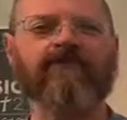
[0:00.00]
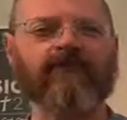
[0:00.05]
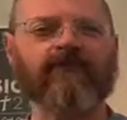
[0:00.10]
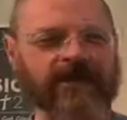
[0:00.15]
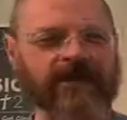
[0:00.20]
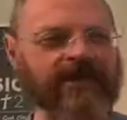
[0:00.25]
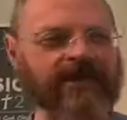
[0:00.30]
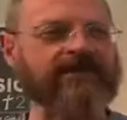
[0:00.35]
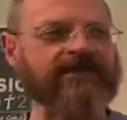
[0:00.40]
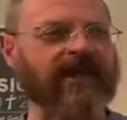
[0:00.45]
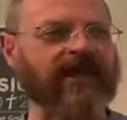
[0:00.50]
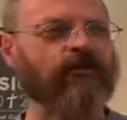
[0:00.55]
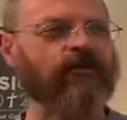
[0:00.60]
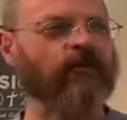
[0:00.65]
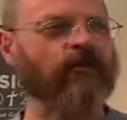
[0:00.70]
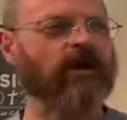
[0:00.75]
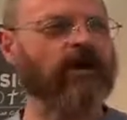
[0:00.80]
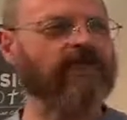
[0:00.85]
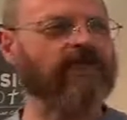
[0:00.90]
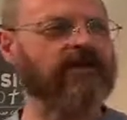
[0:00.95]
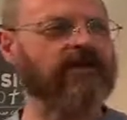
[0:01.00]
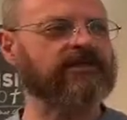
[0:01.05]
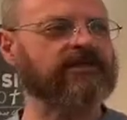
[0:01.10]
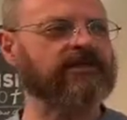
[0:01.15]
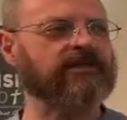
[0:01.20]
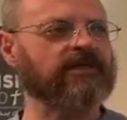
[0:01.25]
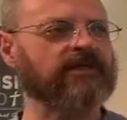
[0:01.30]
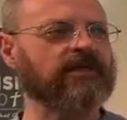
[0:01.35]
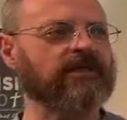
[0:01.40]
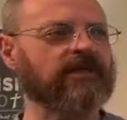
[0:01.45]
for each and every one of us,
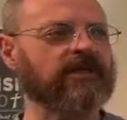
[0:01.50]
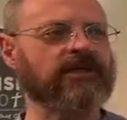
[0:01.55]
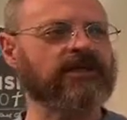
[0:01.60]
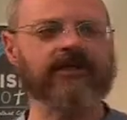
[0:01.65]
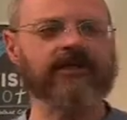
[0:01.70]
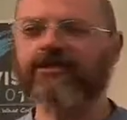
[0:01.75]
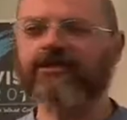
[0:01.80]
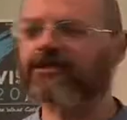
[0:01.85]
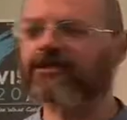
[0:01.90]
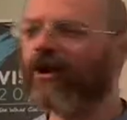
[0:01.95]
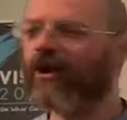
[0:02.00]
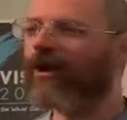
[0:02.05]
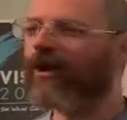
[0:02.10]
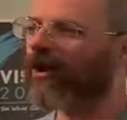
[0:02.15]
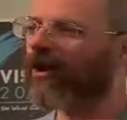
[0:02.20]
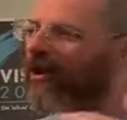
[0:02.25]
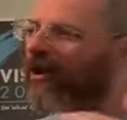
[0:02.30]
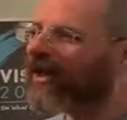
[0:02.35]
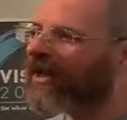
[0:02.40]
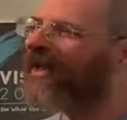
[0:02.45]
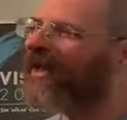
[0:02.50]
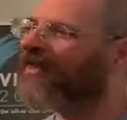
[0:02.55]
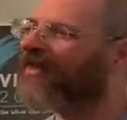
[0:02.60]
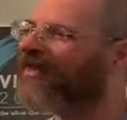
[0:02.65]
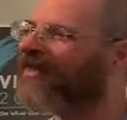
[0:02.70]
to start looking at